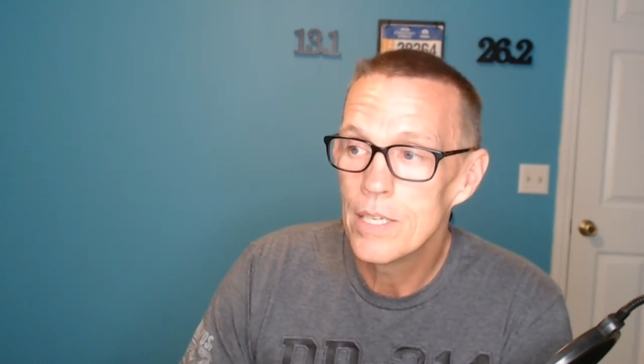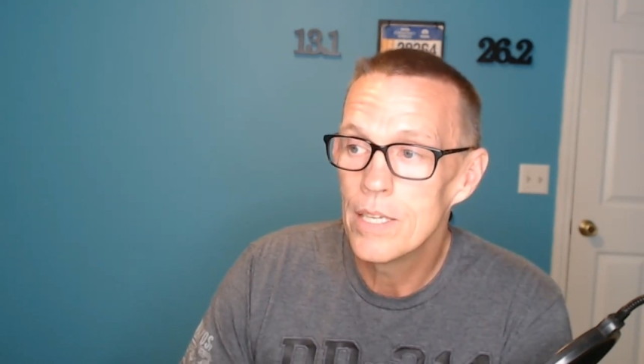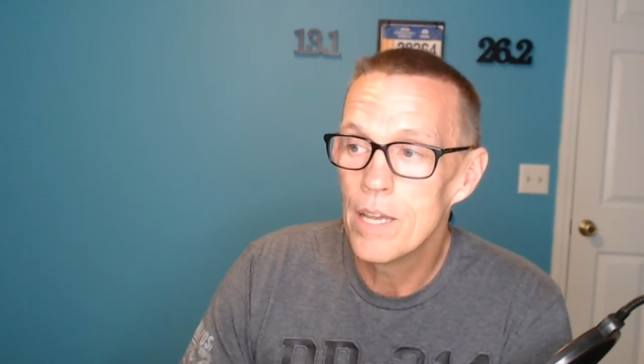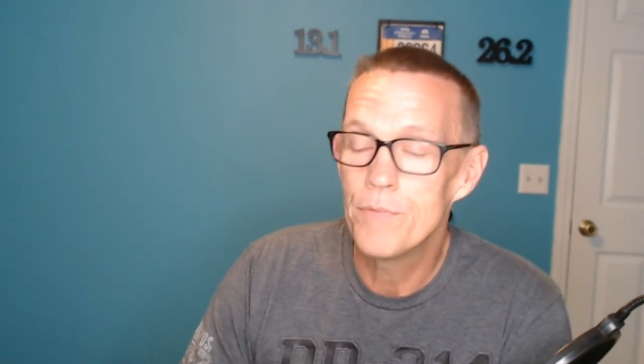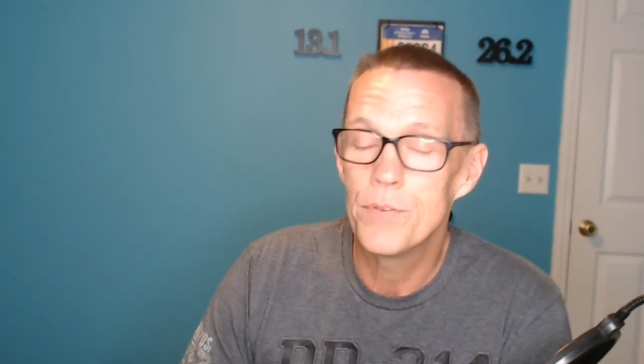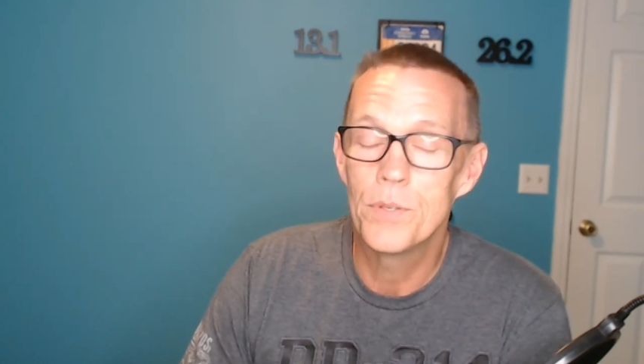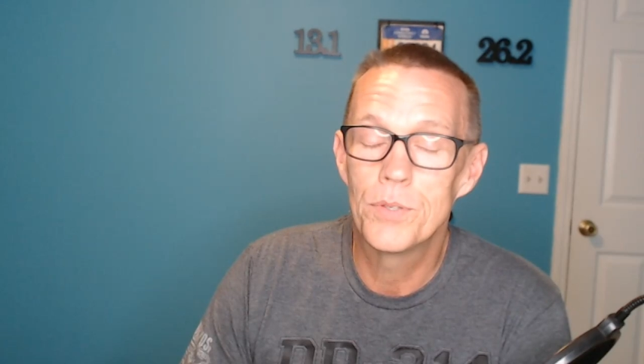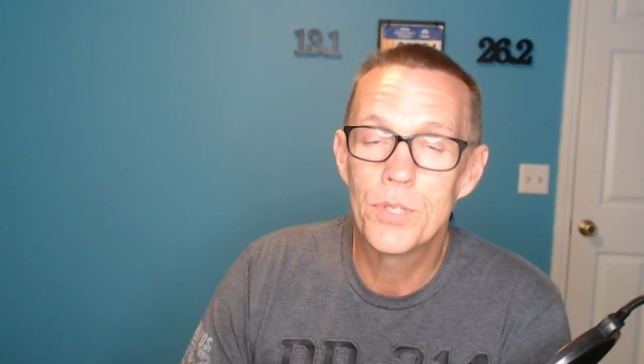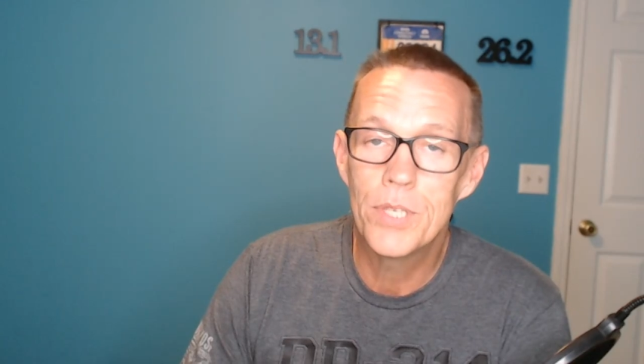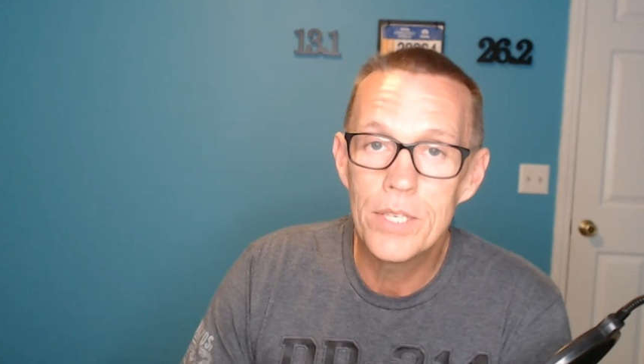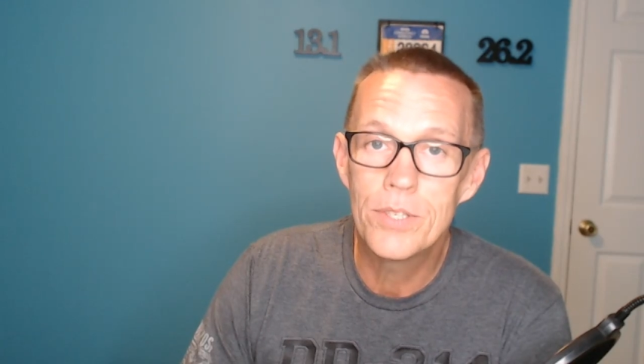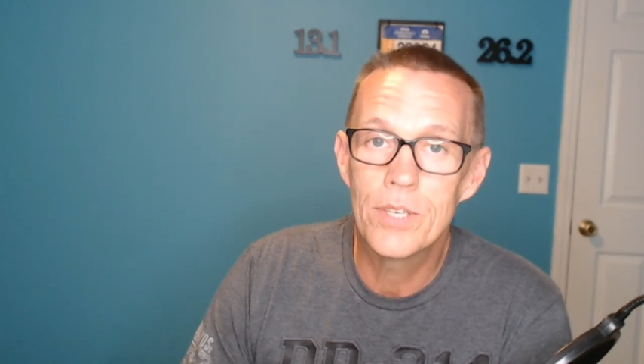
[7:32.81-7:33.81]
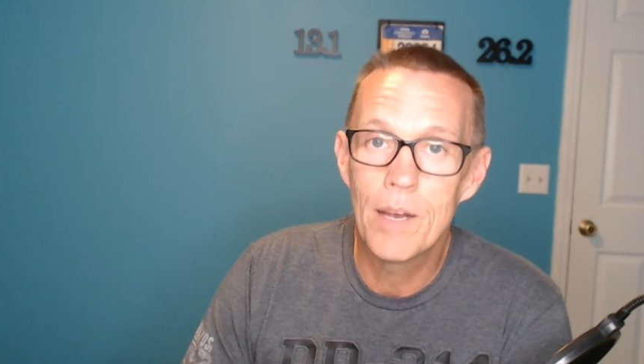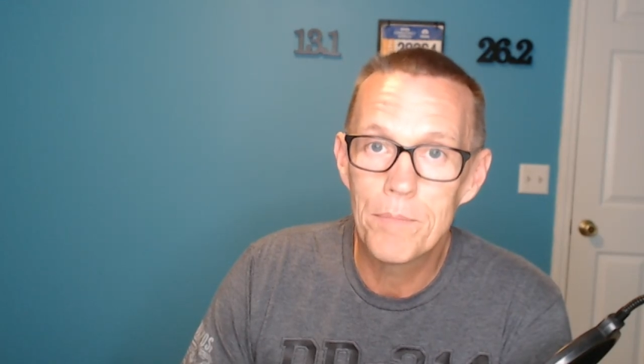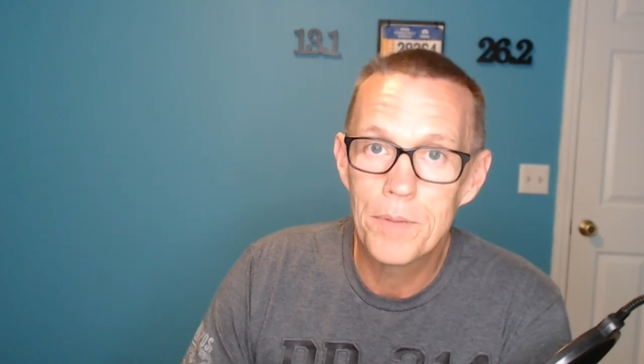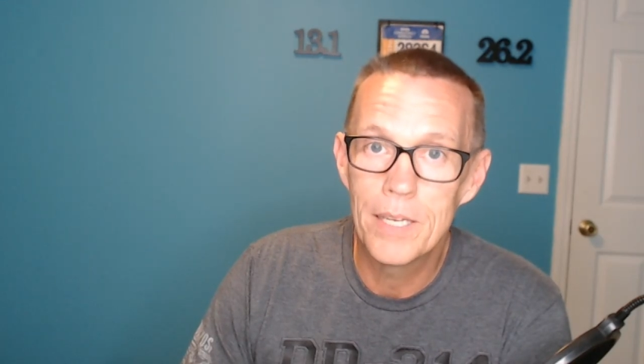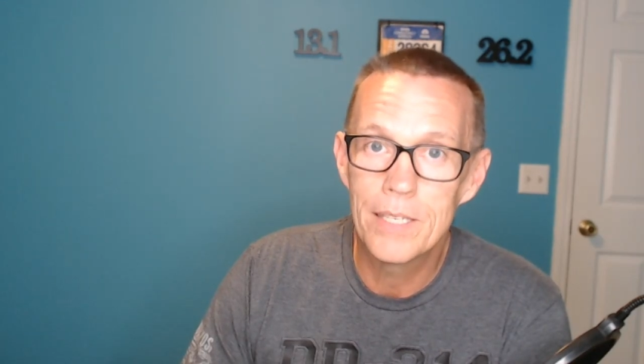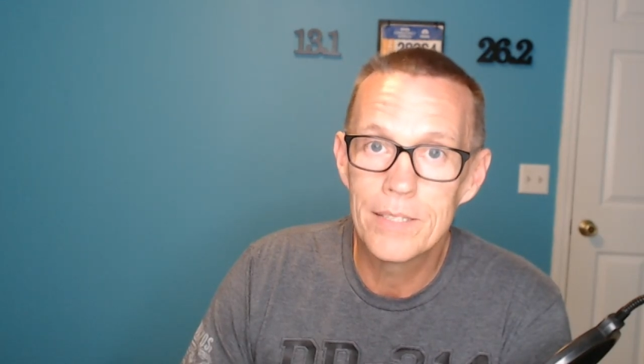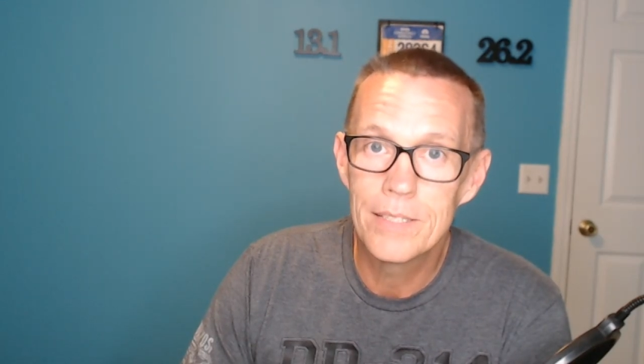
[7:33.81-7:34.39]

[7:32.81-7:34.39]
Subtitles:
if you see something,